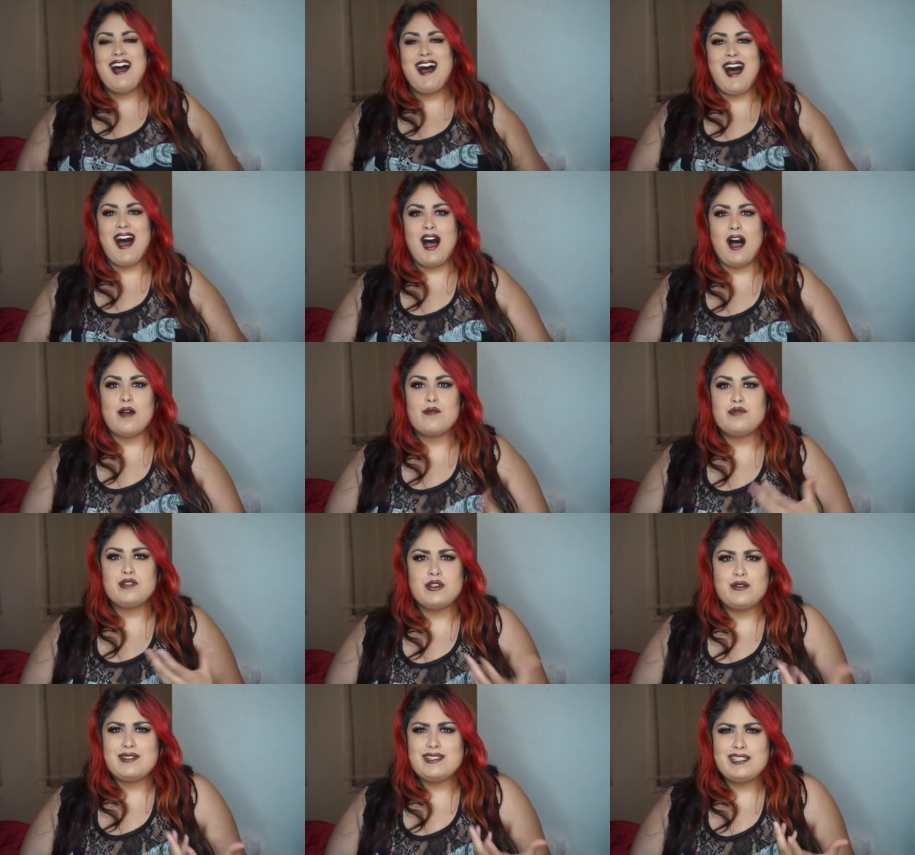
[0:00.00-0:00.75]
um,
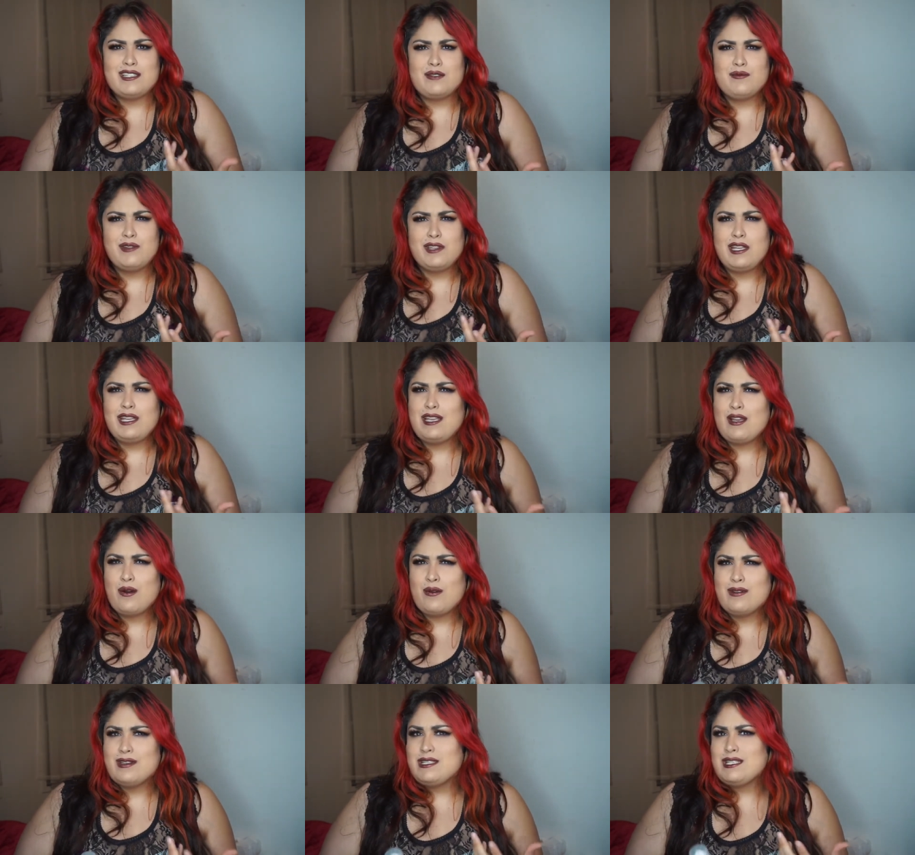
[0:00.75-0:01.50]
so it doesn't really
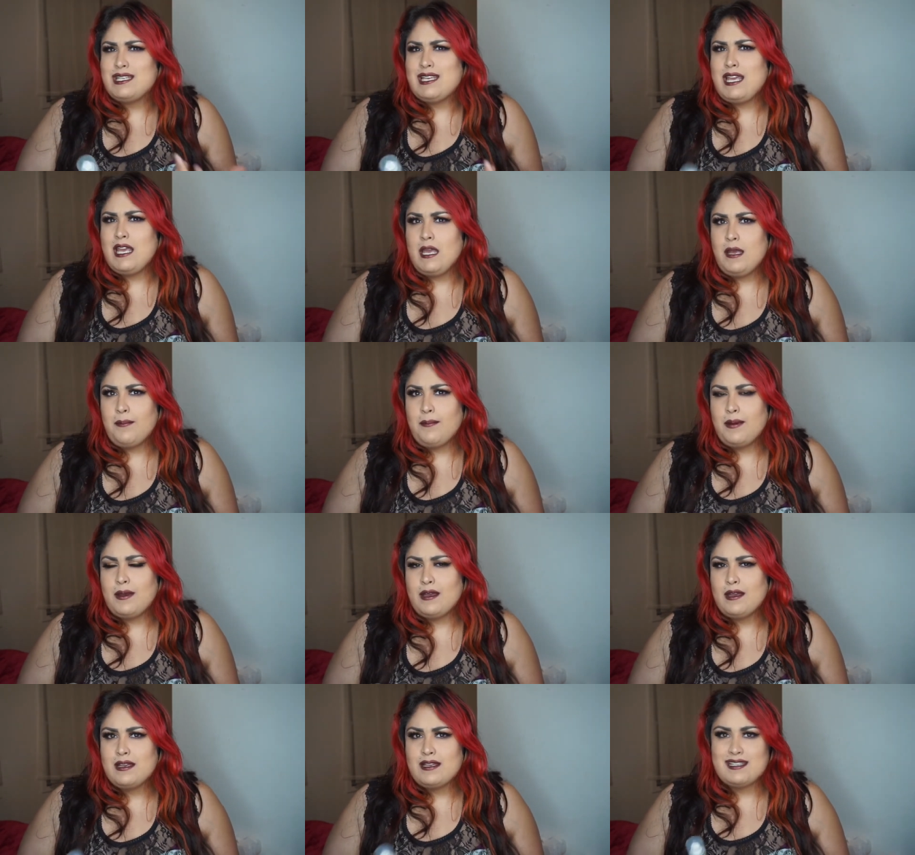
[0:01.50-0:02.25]
always keep
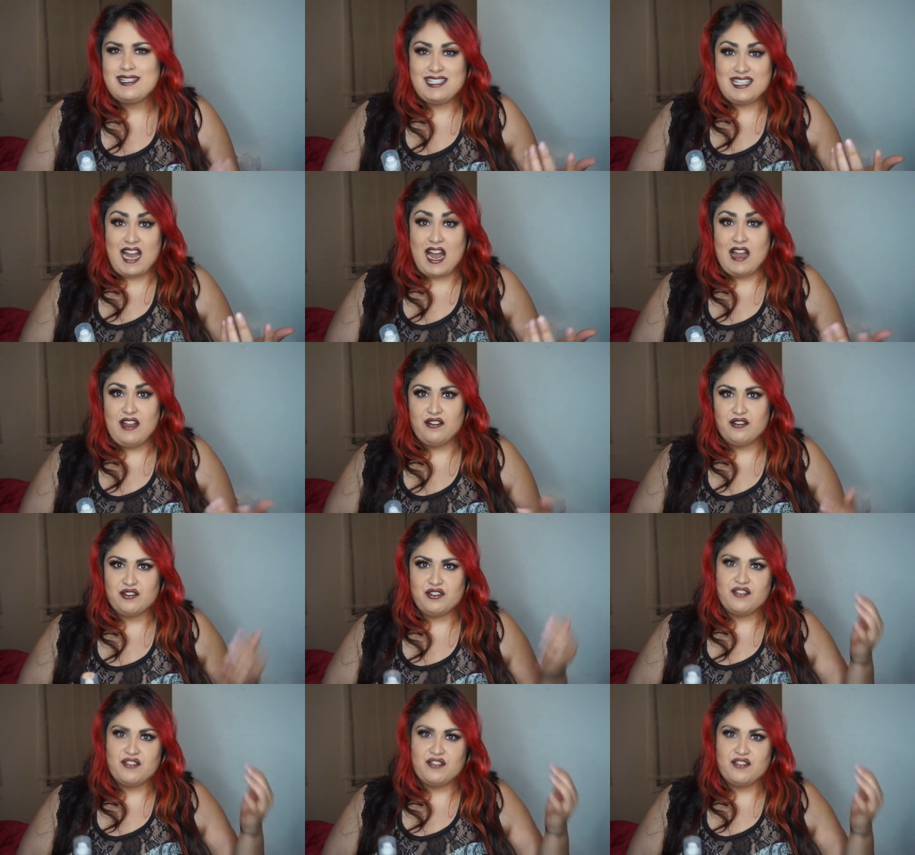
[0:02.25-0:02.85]
style.